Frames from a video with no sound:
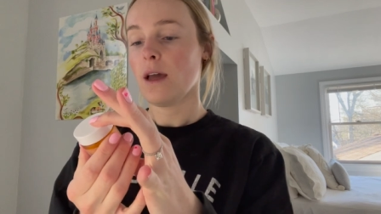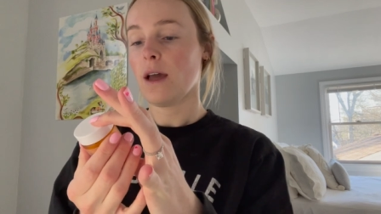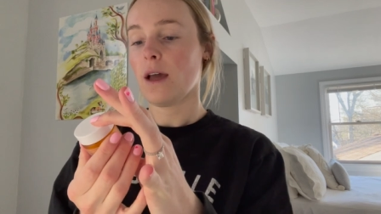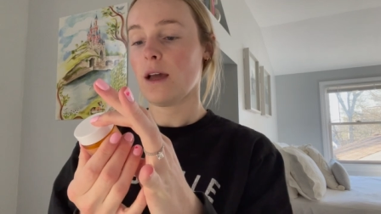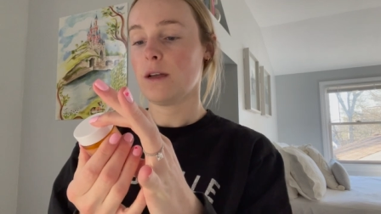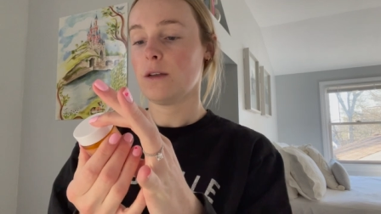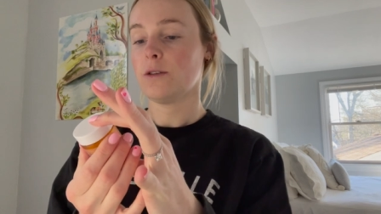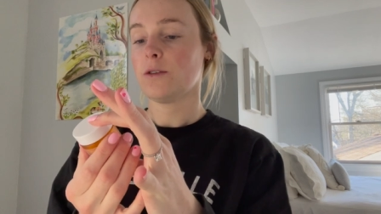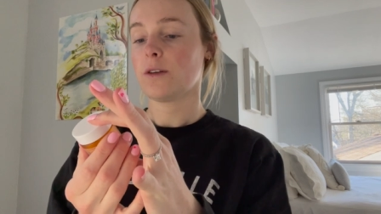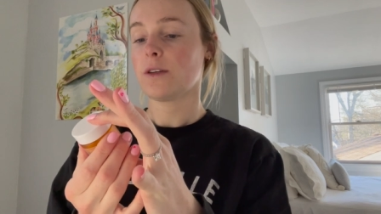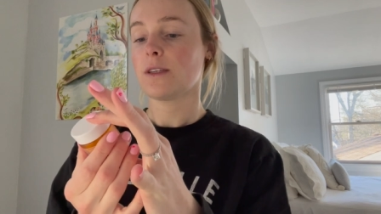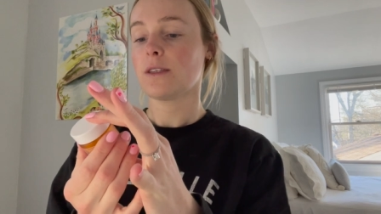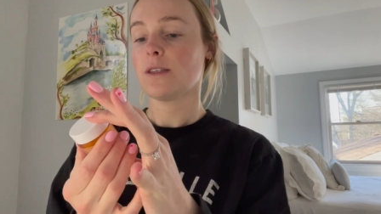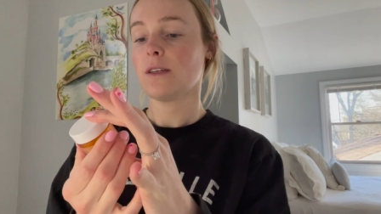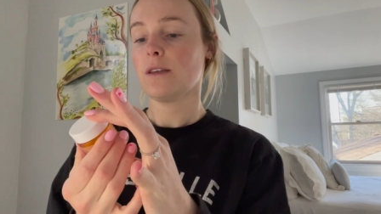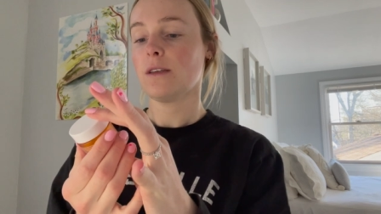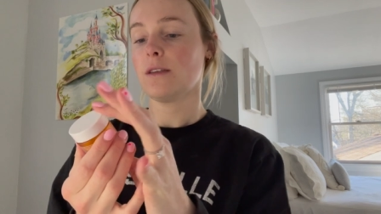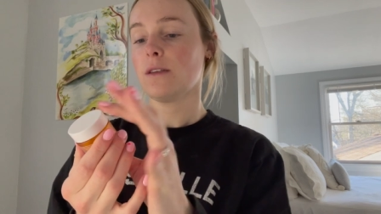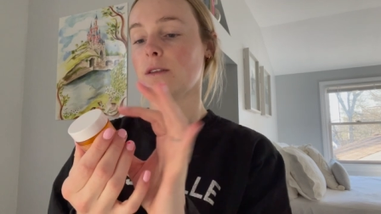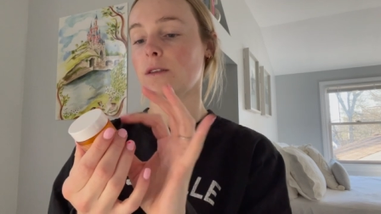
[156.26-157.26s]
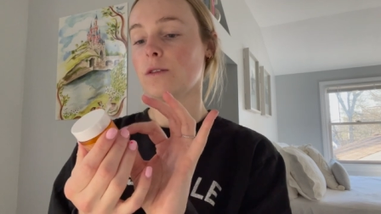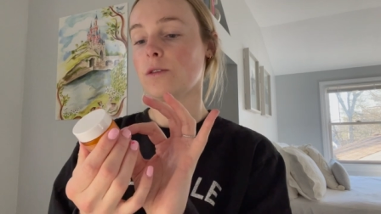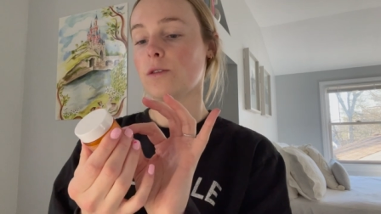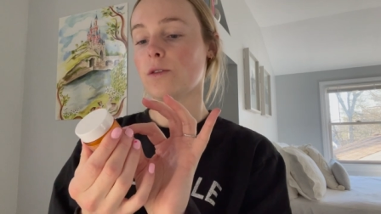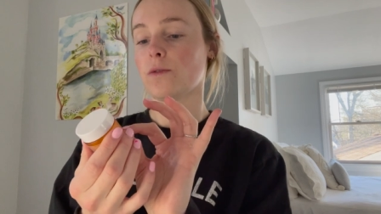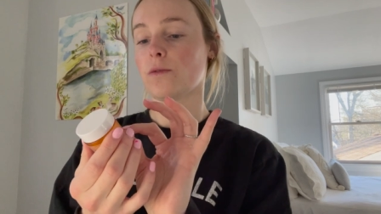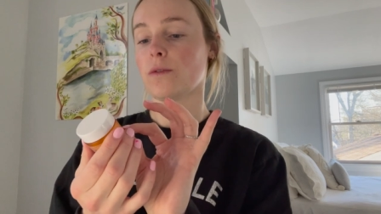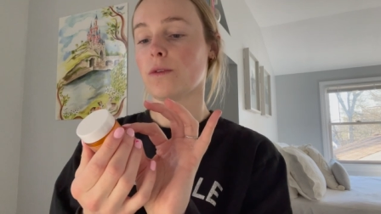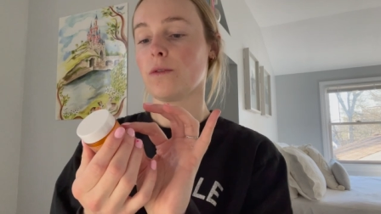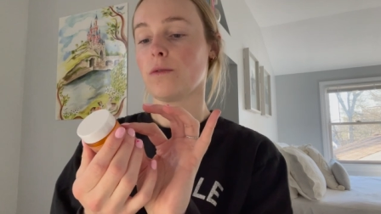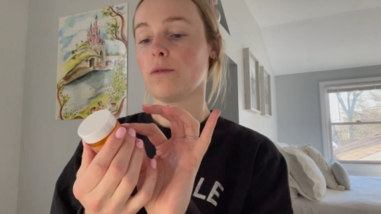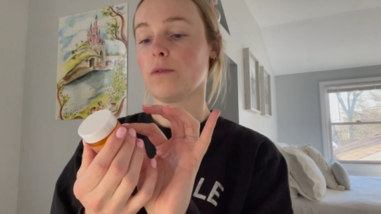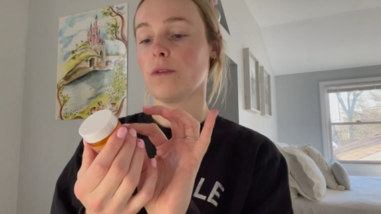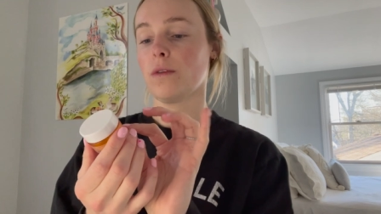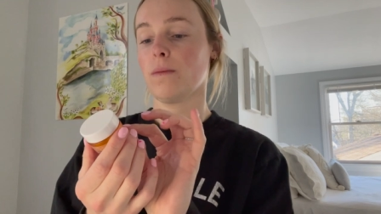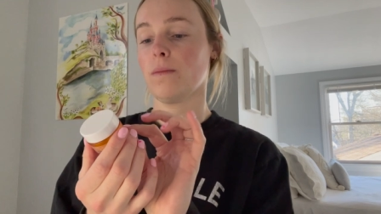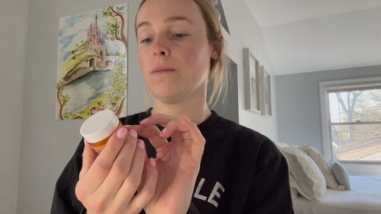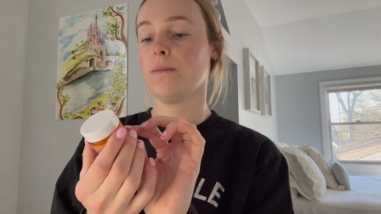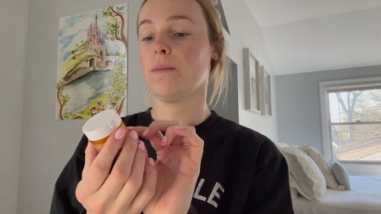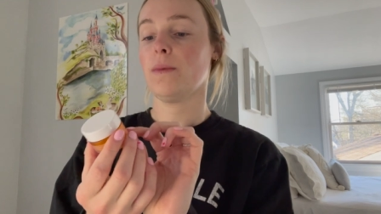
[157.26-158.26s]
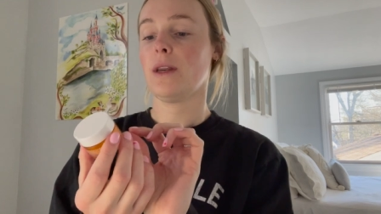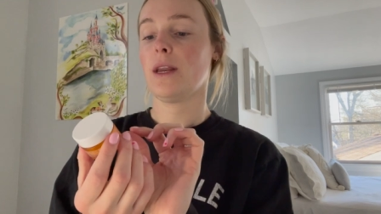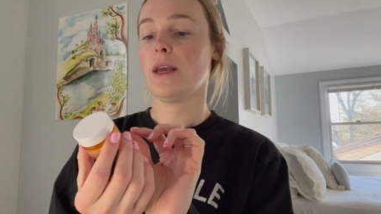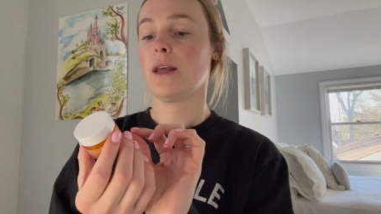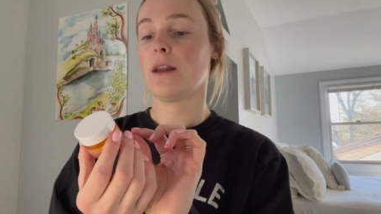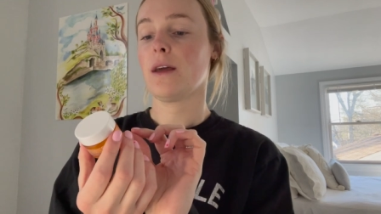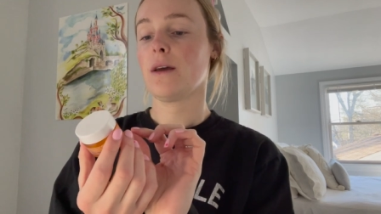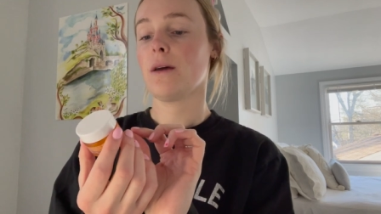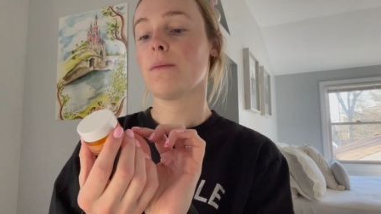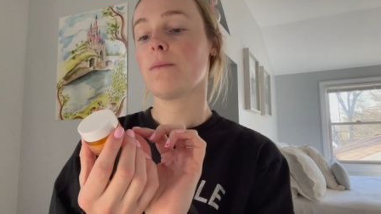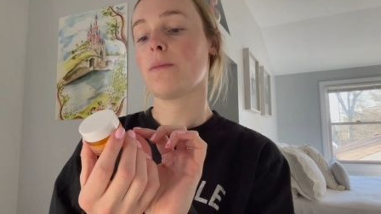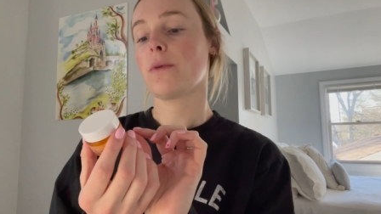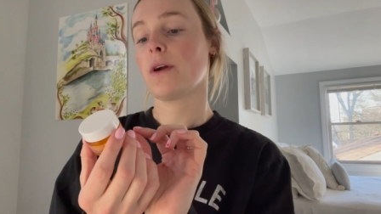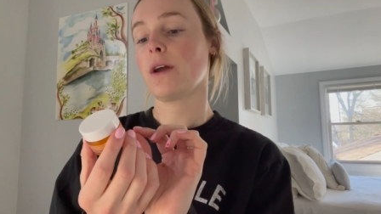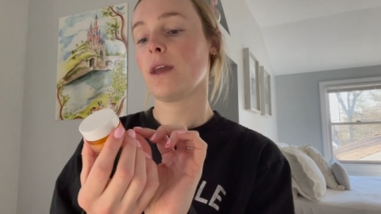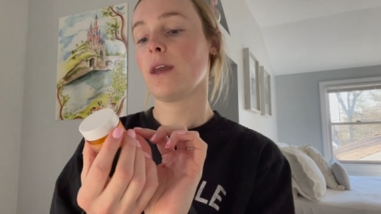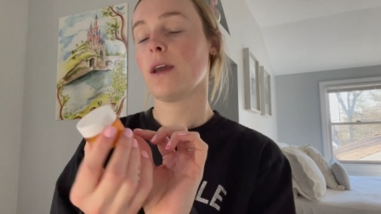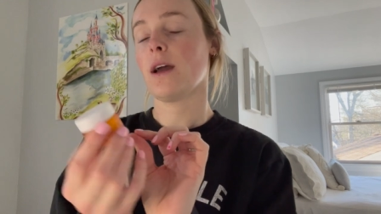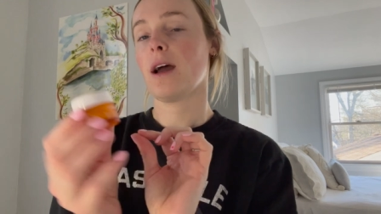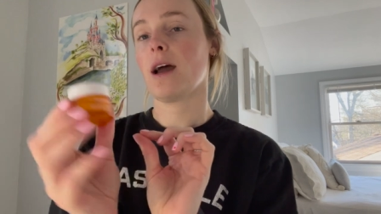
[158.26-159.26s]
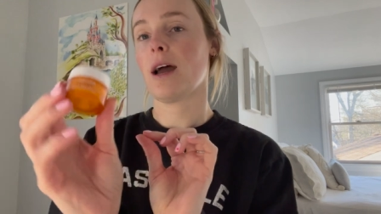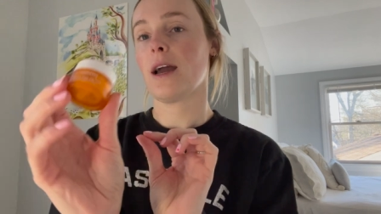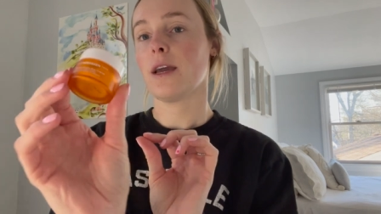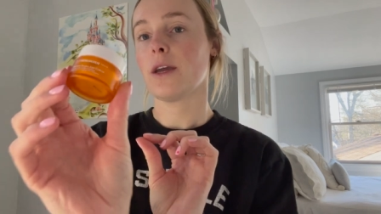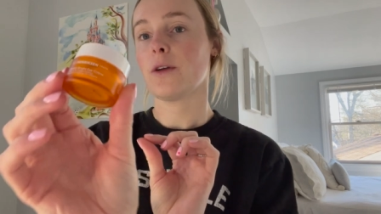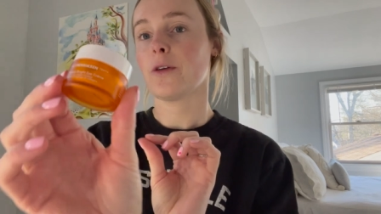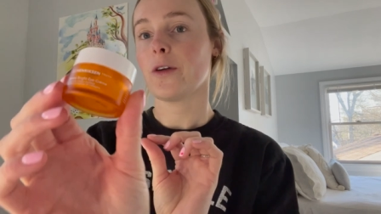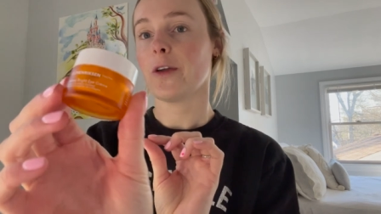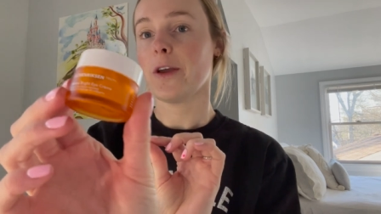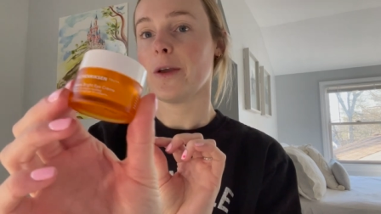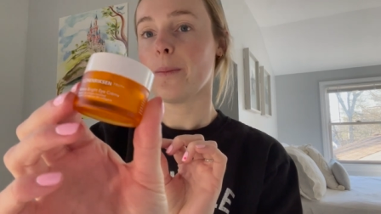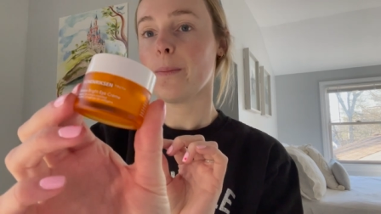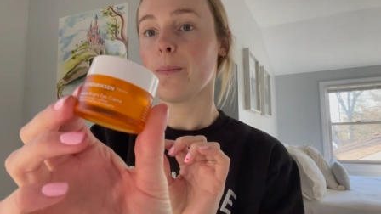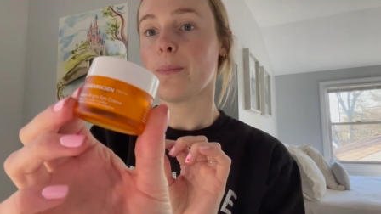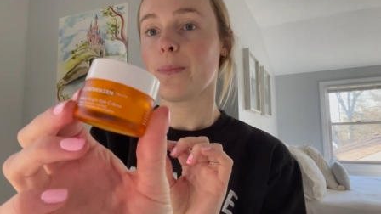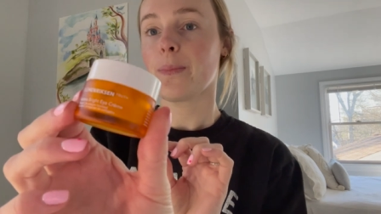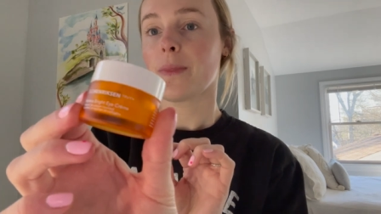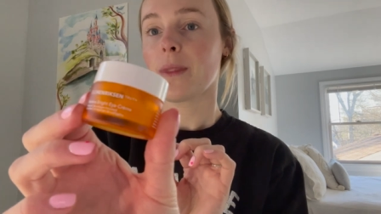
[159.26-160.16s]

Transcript: Hendrickson Truth Banana Bright Eye Cream,